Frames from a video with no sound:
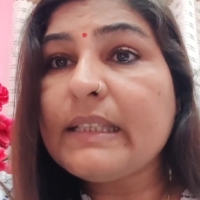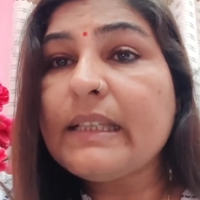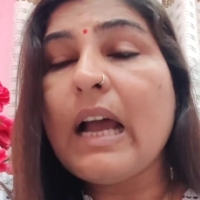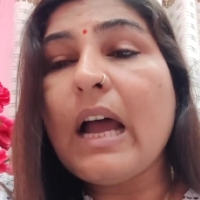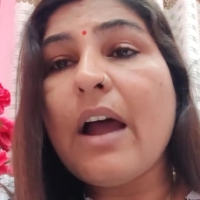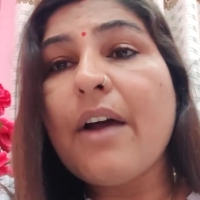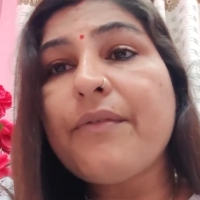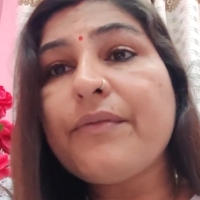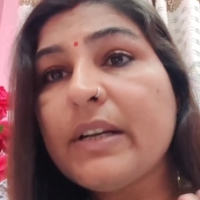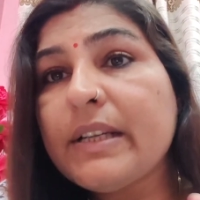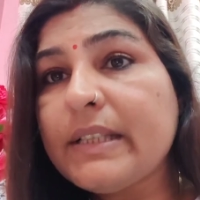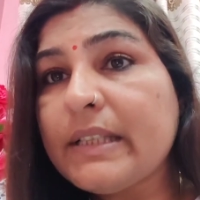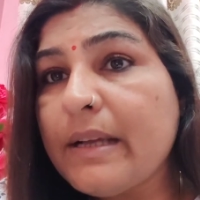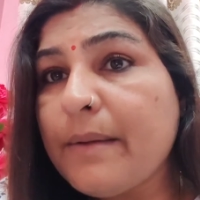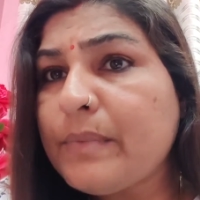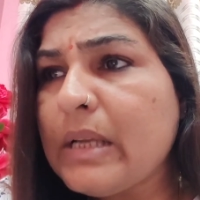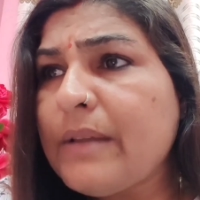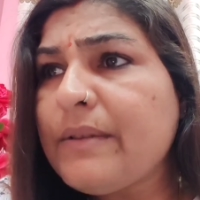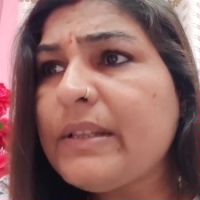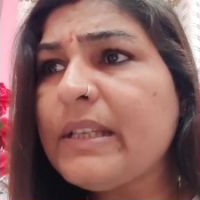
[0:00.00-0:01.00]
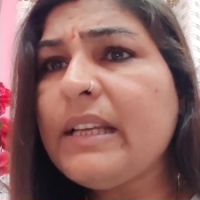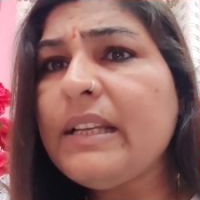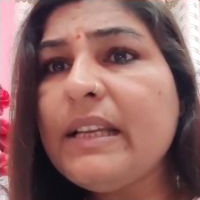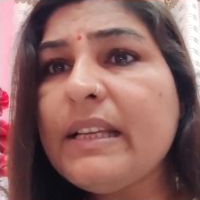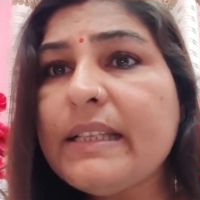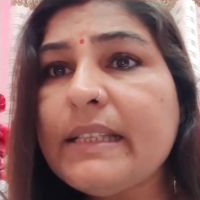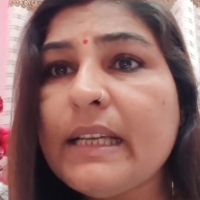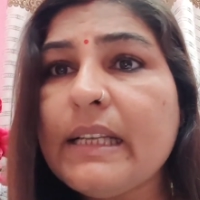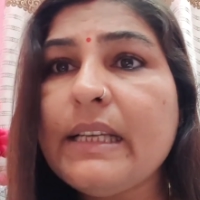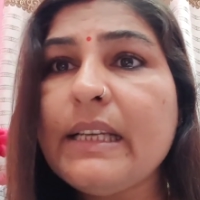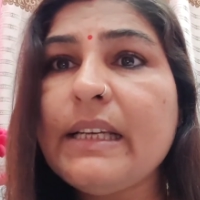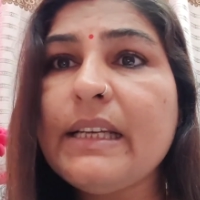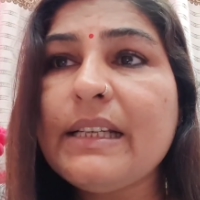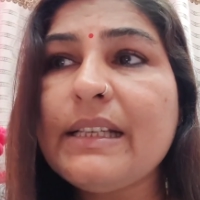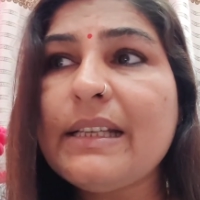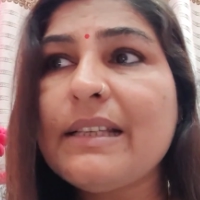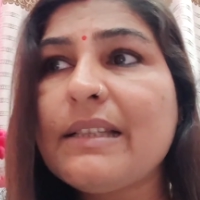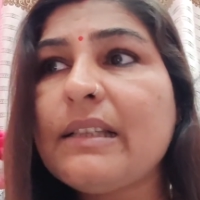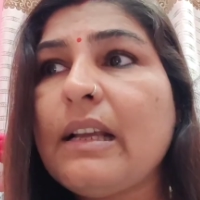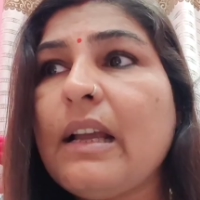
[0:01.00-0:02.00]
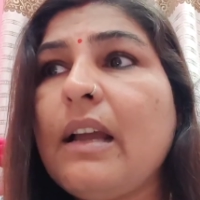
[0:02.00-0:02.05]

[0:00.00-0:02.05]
After sometimes initially it is